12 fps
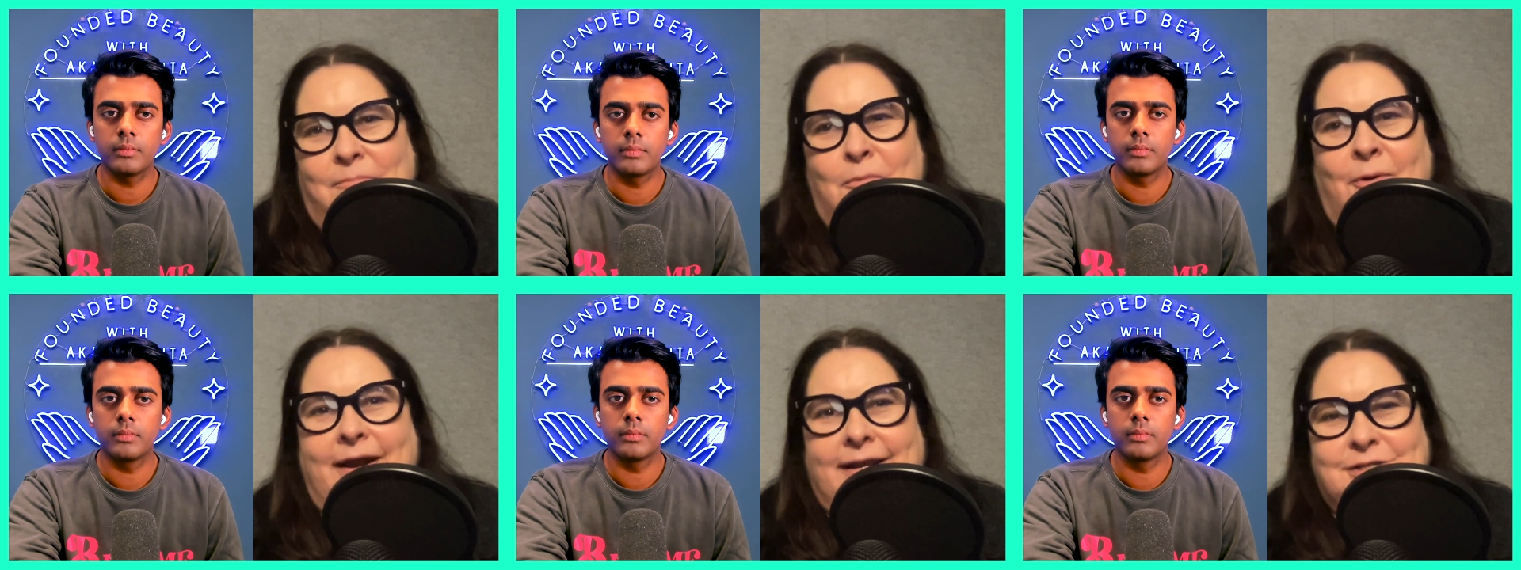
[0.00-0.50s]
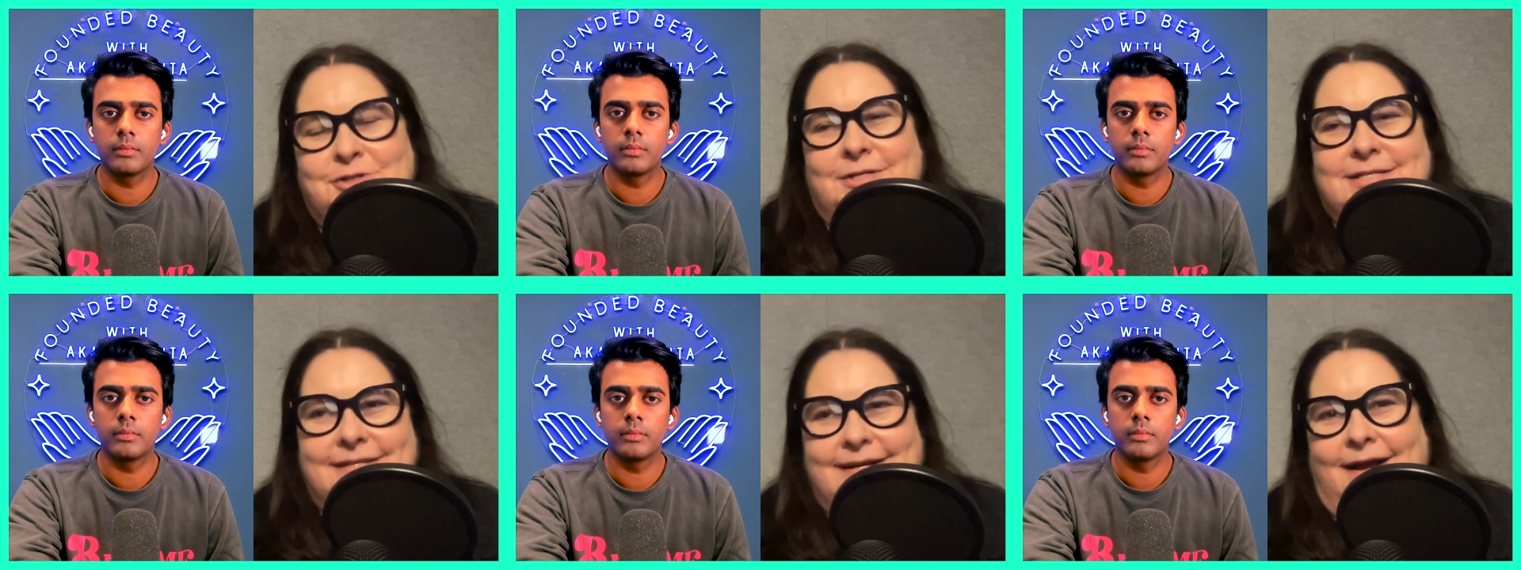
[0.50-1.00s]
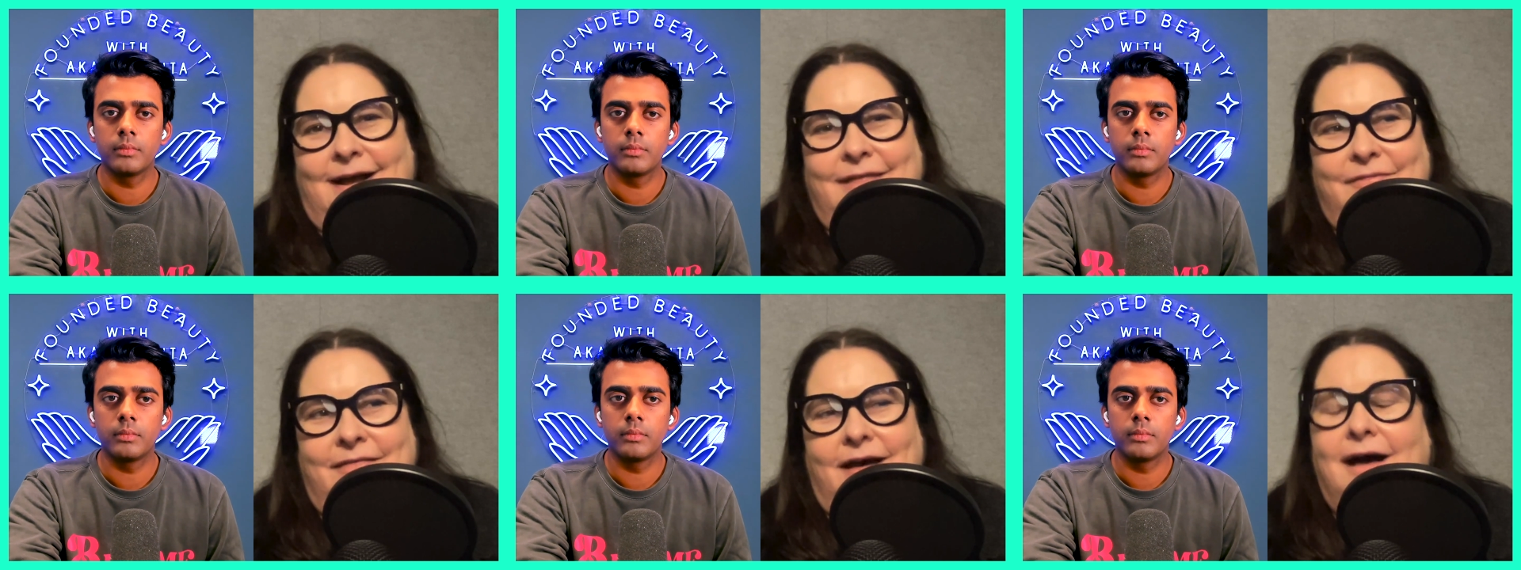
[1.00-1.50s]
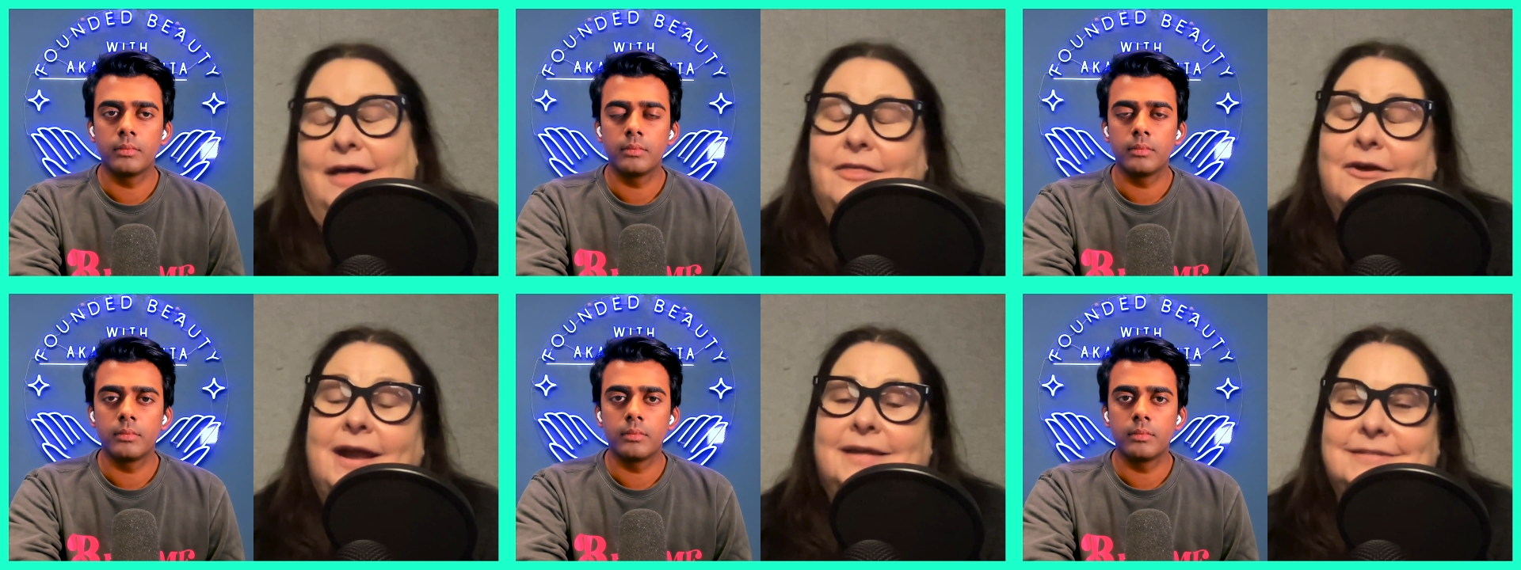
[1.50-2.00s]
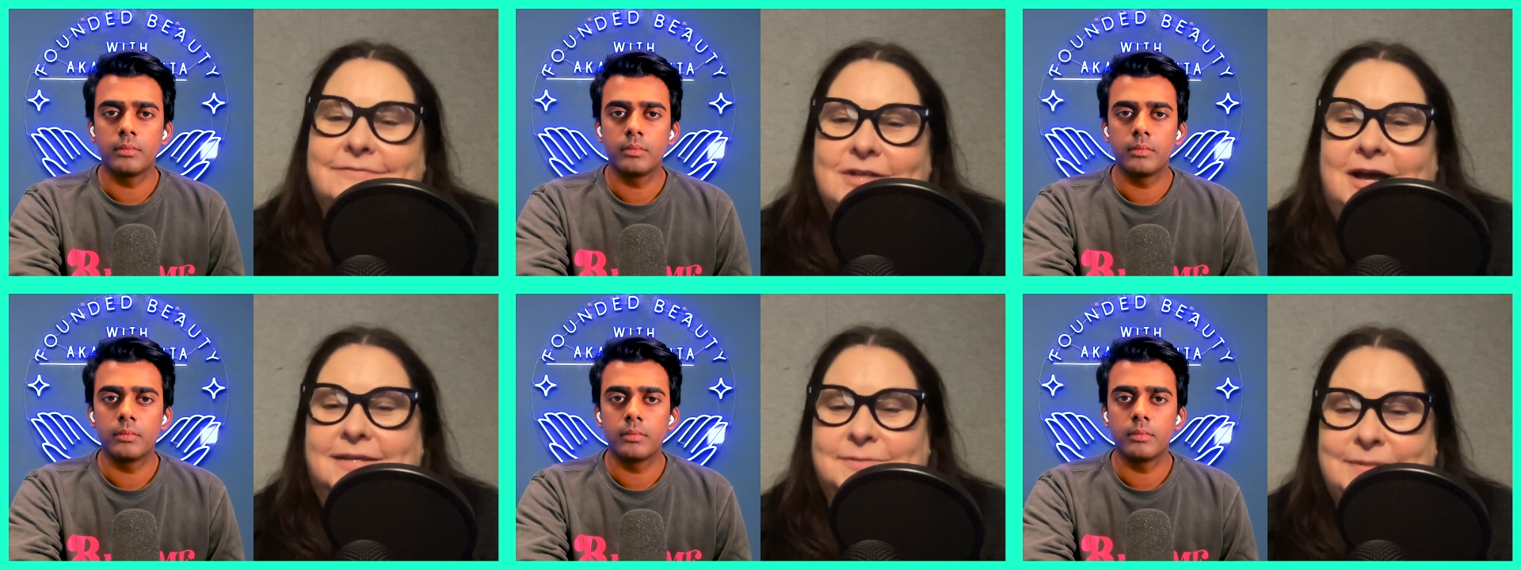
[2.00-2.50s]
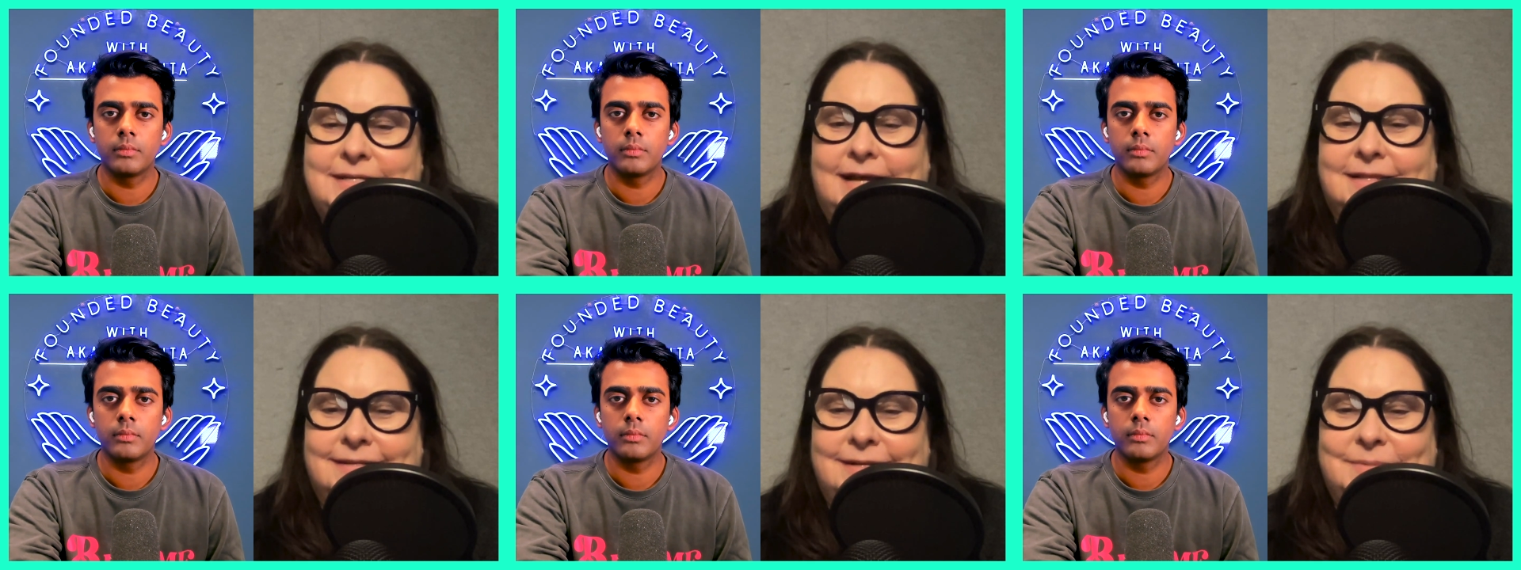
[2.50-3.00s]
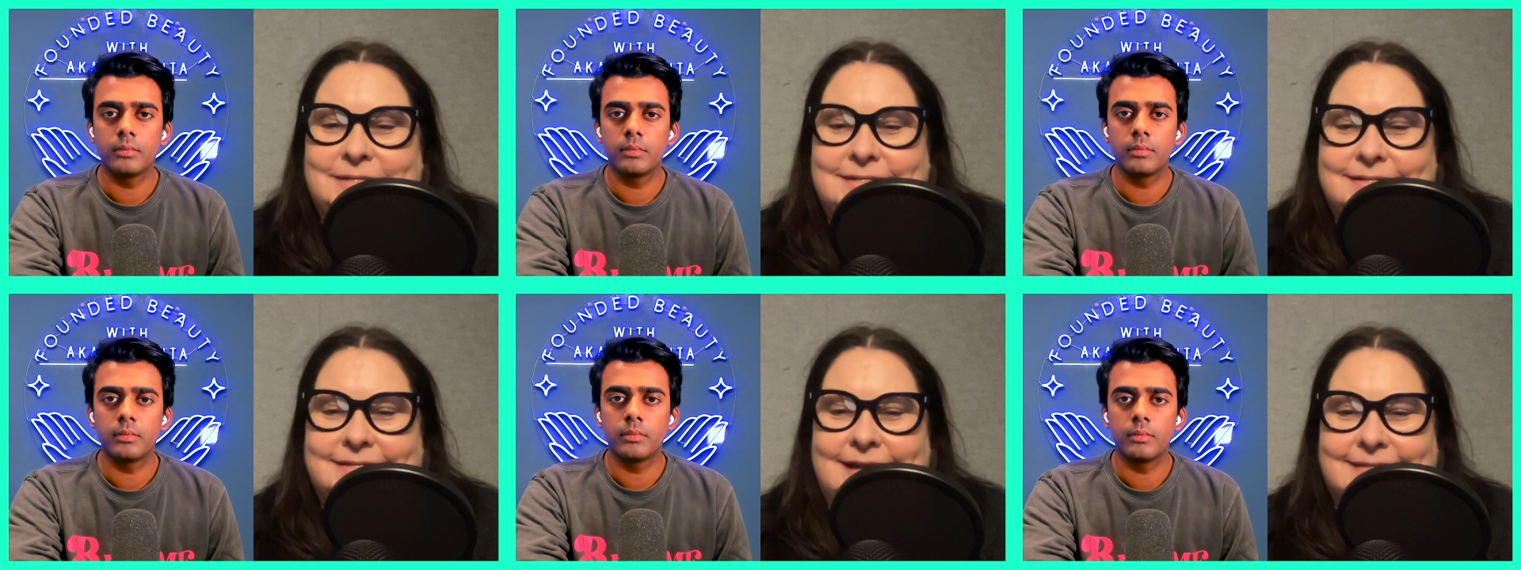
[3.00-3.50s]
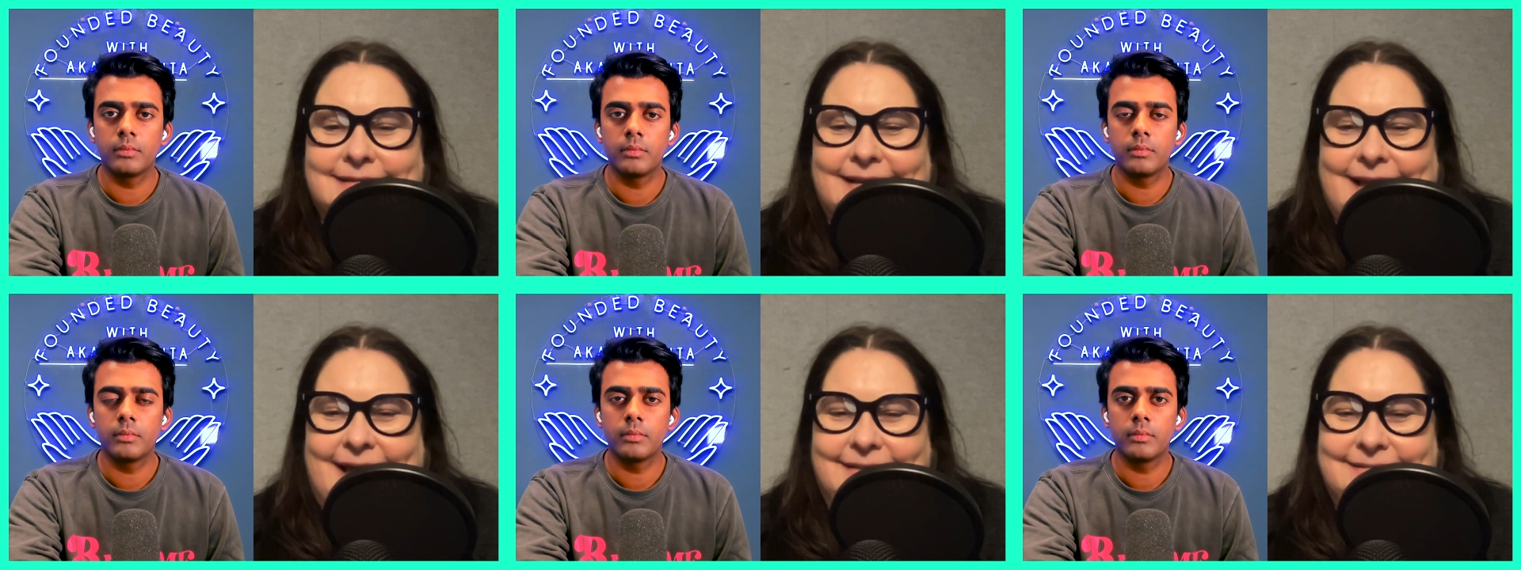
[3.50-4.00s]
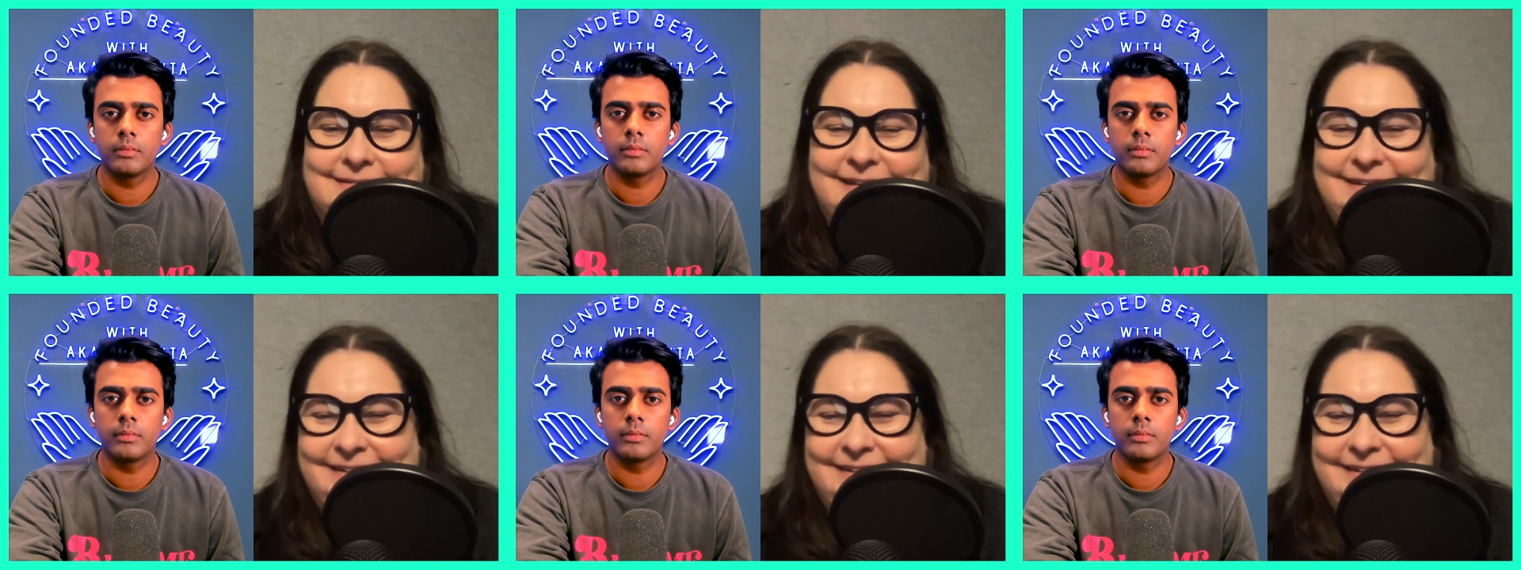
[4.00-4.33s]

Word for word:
Speaker 1: more interested on the other end of the hospitality business as a guest.